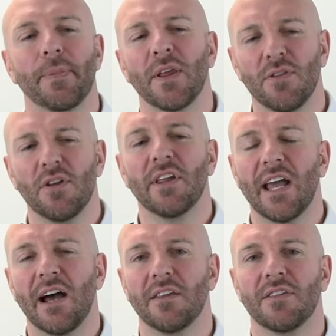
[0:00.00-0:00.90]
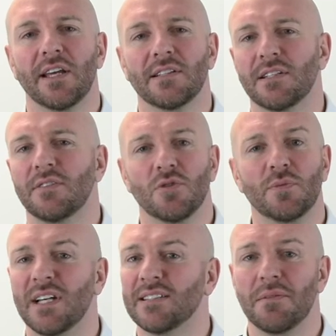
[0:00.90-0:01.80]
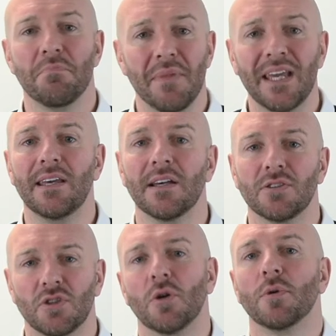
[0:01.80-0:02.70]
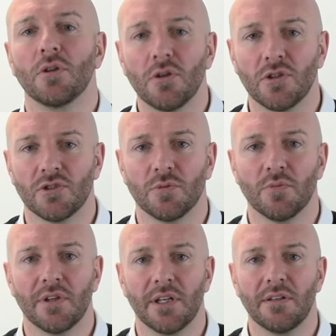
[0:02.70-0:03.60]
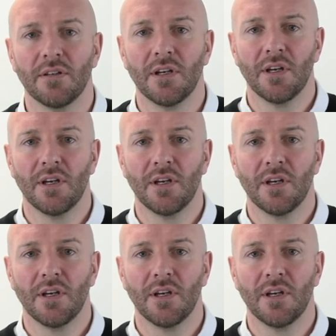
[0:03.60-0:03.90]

They're the kind of things that if somebody's asking me to come and look at something,